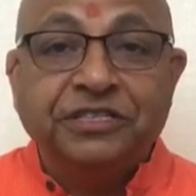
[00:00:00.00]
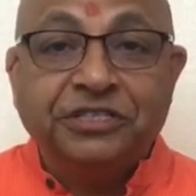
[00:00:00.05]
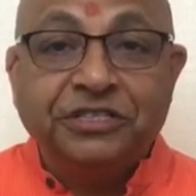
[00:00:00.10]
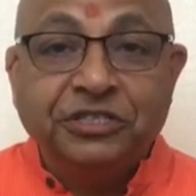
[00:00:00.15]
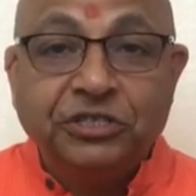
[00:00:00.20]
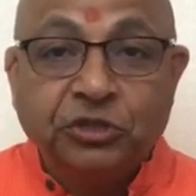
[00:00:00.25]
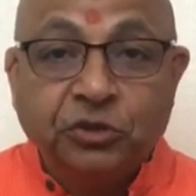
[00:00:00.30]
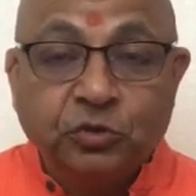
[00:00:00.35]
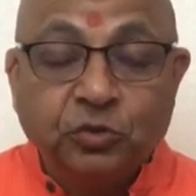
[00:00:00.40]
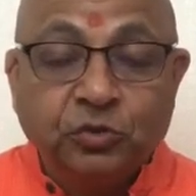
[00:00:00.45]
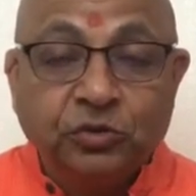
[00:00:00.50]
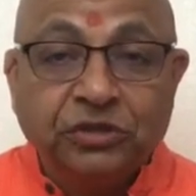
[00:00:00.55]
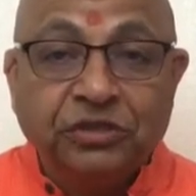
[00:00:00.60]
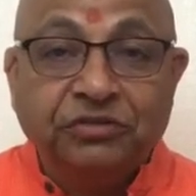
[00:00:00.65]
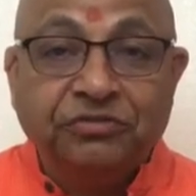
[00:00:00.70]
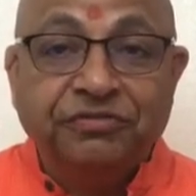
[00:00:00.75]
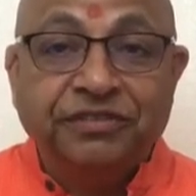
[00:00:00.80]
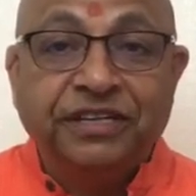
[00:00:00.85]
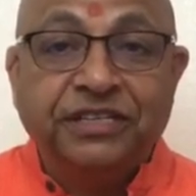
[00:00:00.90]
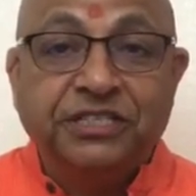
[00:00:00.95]
truth,
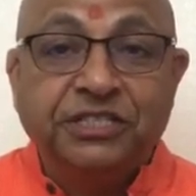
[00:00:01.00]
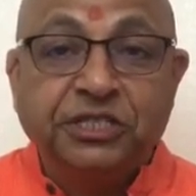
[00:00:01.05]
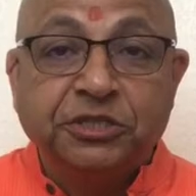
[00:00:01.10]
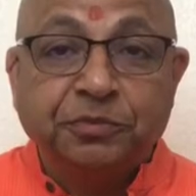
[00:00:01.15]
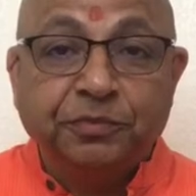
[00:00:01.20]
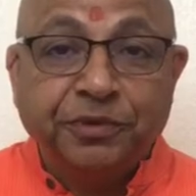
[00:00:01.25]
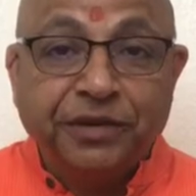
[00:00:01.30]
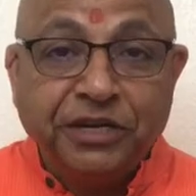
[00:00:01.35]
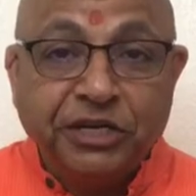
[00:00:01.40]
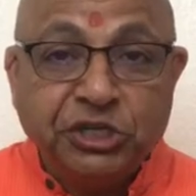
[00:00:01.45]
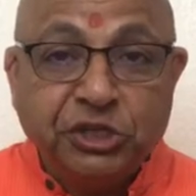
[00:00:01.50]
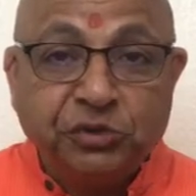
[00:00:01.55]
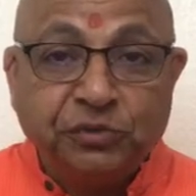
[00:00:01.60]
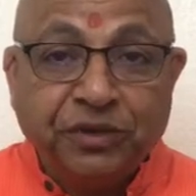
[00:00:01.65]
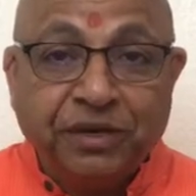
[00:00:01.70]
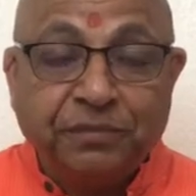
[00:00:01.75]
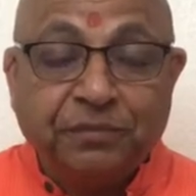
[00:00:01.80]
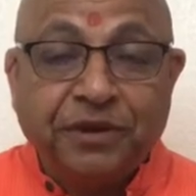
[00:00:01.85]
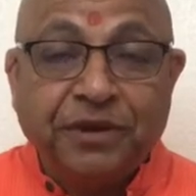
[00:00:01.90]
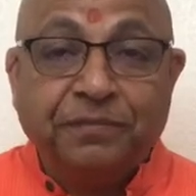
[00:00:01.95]
with
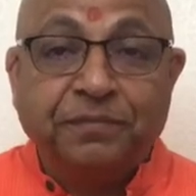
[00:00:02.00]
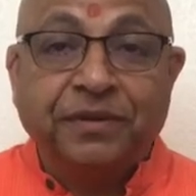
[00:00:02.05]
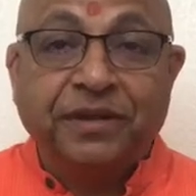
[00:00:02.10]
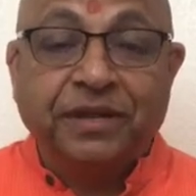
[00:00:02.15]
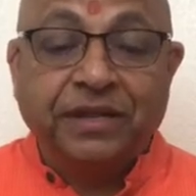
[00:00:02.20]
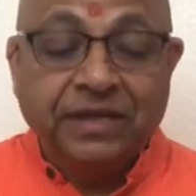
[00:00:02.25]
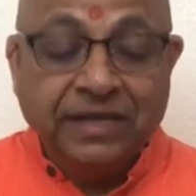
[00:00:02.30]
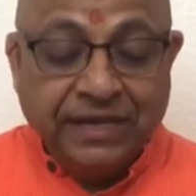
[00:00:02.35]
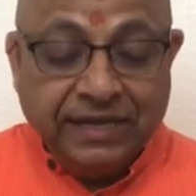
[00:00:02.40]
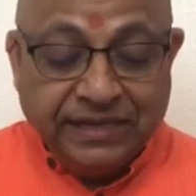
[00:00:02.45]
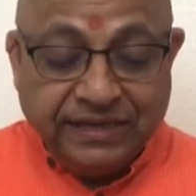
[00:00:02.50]
spiritual people,